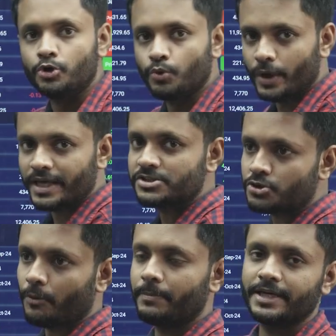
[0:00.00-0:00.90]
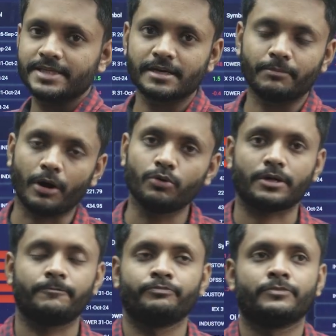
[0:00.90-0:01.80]
today's topic is
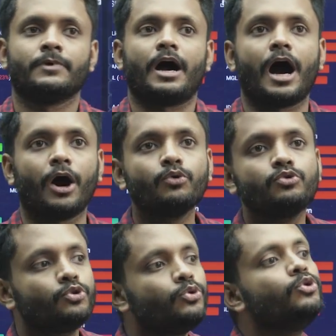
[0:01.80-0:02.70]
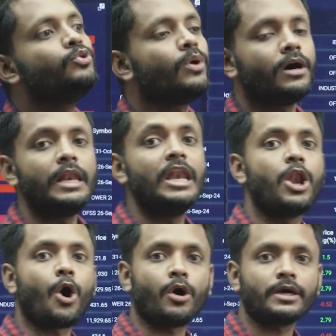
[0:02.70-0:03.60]
about how to do a
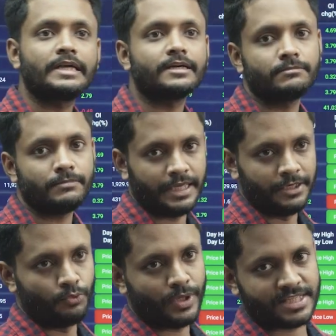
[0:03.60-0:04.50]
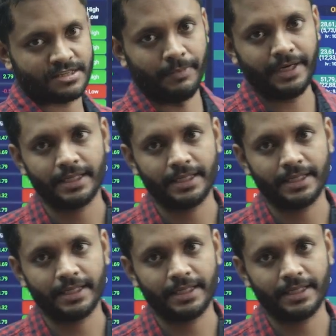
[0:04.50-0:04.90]
long-term investment